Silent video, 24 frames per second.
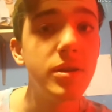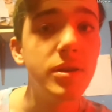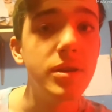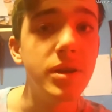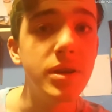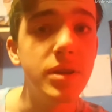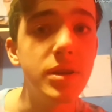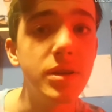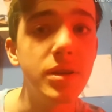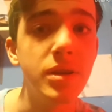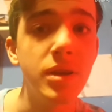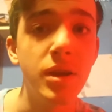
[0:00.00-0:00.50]

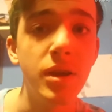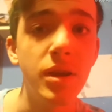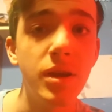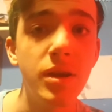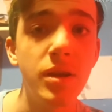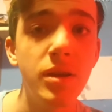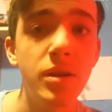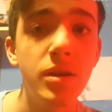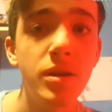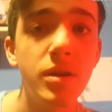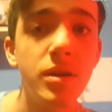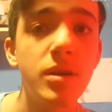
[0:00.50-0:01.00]
and uh,
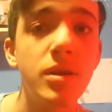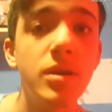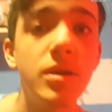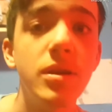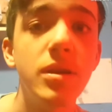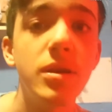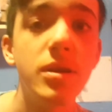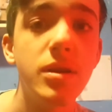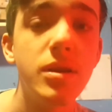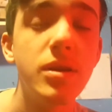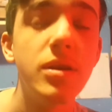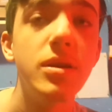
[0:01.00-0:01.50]

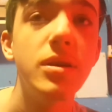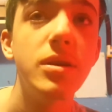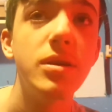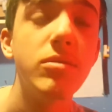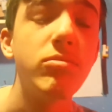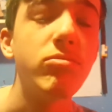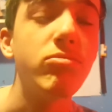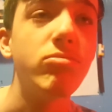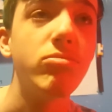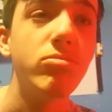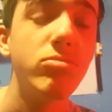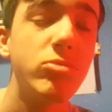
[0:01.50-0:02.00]

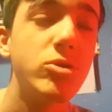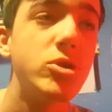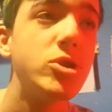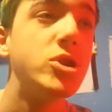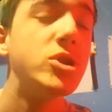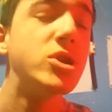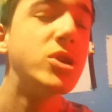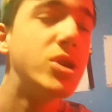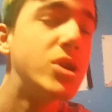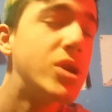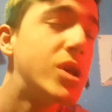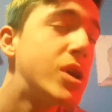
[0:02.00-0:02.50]

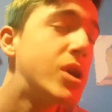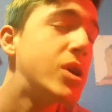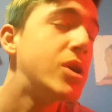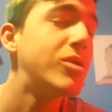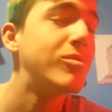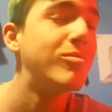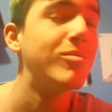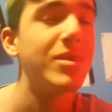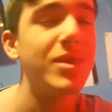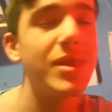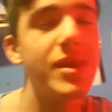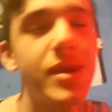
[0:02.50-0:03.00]
chill out. At